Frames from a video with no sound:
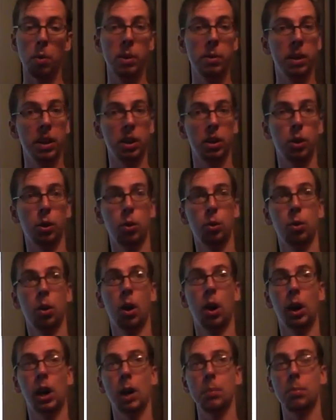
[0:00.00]
We went to
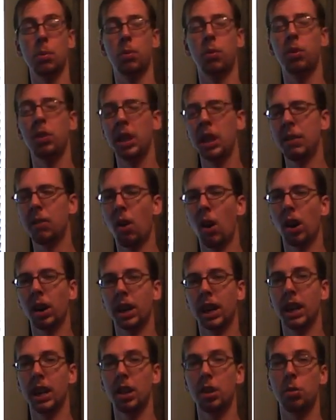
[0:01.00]
a couple flea
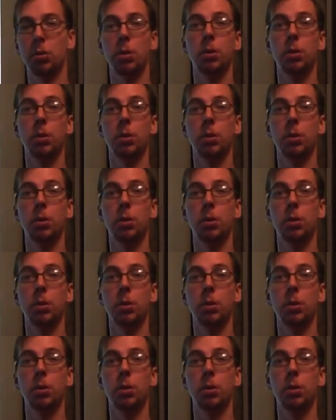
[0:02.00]
markets.